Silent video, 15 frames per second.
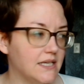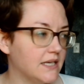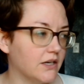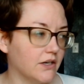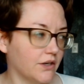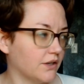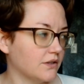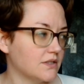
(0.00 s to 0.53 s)

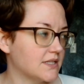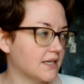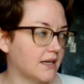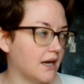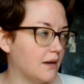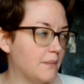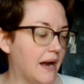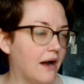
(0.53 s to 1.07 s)
here to
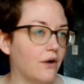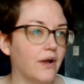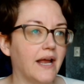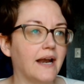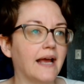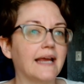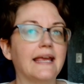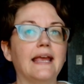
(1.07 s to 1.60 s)
come out.
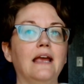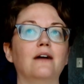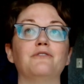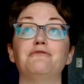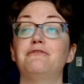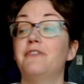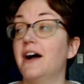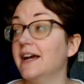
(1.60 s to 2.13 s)
And I can't
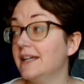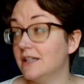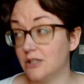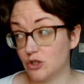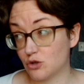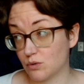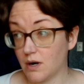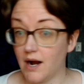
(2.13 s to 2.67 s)
find a
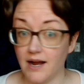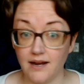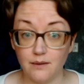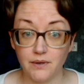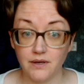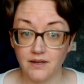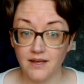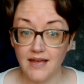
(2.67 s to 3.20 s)

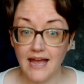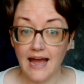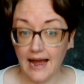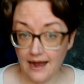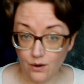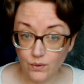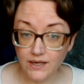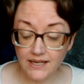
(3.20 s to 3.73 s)
tribe
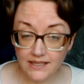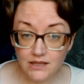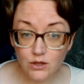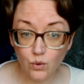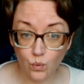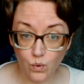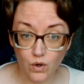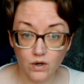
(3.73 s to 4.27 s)
out in
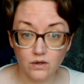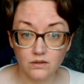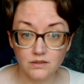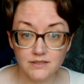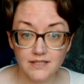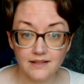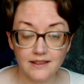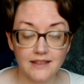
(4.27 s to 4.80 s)
the
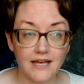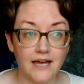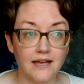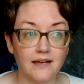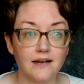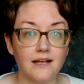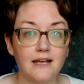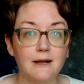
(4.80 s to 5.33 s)
world
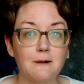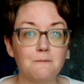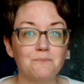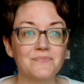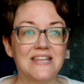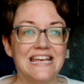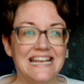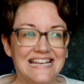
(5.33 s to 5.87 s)
that
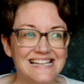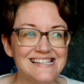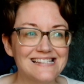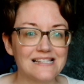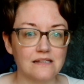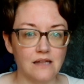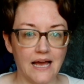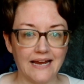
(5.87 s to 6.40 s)
is
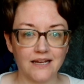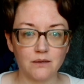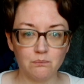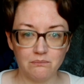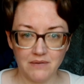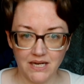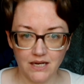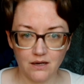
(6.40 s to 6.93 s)
like
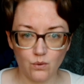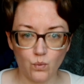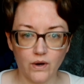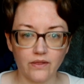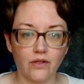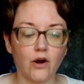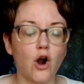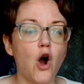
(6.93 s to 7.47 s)
me,
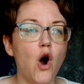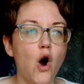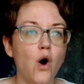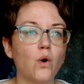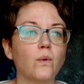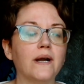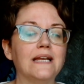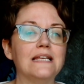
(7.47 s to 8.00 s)
where they're
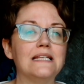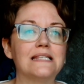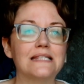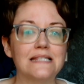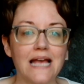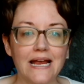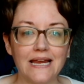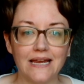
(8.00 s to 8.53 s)
already
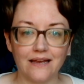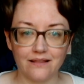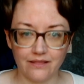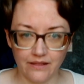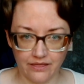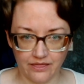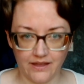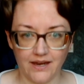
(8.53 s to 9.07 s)
saying
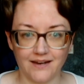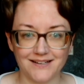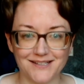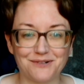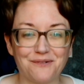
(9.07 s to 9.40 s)
the things